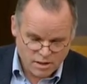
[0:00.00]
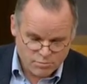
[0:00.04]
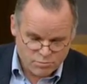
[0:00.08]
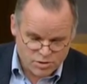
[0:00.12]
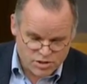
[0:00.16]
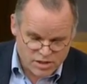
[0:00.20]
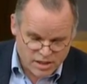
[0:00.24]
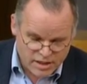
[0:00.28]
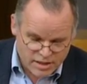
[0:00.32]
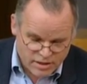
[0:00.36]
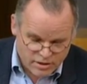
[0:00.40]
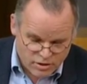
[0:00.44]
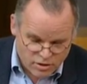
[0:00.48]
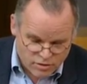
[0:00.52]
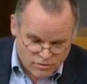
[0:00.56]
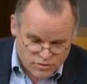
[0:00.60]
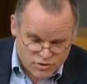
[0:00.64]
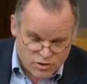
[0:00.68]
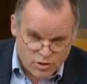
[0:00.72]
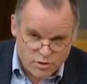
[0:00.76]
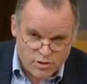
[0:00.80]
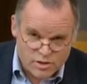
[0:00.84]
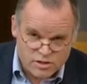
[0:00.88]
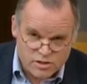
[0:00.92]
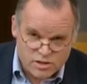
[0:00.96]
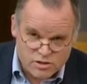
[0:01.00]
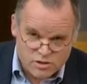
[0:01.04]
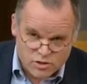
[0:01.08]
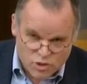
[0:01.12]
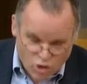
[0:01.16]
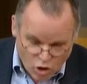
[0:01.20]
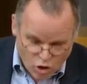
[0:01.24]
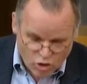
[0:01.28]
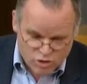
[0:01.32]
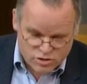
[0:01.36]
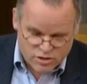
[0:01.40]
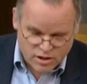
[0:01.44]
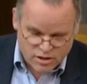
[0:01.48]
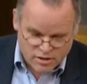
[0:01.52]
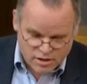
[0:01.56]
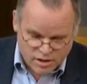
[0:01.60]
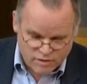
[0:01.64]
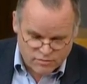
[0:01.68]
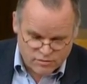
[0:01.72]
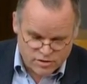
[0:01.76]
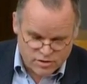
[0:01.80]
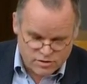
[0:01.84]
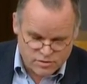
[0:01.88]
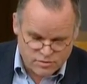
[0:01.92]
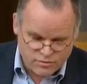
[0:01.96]
Presiding Officer, this is not a
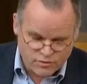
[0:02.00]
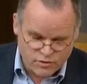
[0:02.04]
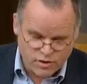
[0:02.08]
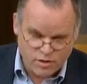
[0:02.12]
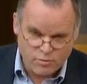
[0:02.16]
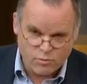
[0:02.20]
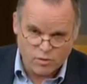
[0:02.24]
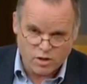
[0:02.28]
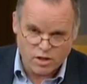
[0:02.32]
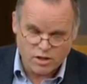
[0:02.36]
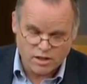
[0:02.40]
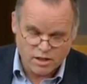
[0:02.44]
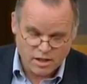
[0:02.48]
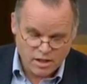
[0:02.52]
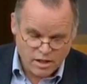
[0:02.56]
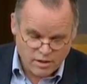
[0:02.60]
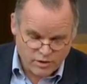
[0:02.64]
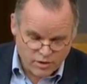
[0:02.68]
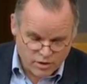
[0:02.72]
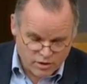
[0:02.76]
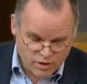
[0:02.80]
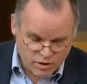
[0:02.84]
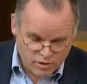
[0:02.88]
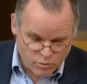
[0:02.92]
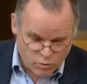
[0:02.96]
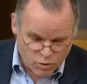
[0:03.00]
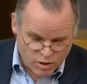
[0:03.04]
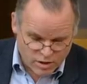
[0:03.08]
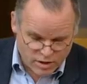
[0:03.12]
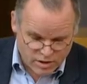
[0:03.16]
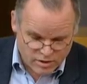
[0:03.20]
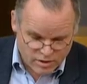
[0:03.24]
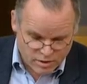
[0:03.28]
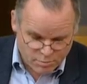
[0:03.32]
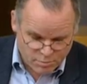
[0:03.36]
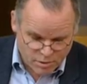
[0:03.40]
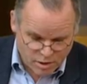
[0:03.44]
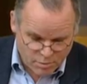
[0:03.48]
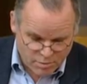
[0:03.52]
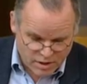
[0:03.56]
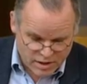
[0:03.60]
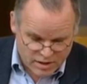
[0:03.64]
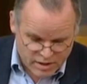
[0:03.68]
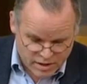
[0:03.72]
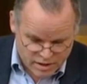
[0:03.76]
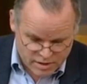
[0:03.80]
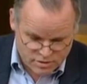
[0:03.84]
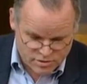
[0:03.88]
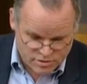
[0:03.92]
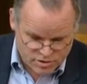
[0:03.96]
governance framework that can work in the
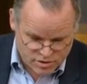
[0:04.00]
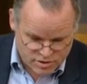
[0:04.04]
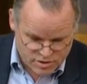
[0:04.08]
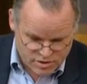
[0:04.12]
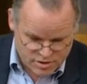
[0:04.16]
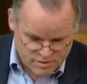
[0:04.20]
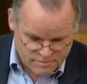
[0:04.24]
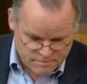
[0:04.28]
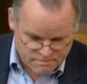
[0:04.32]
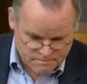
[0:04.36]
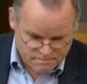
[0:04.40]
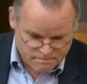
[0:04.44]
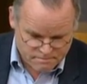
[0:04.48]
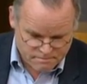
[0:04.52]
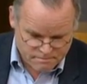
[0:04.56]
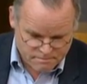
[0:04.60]
public interest.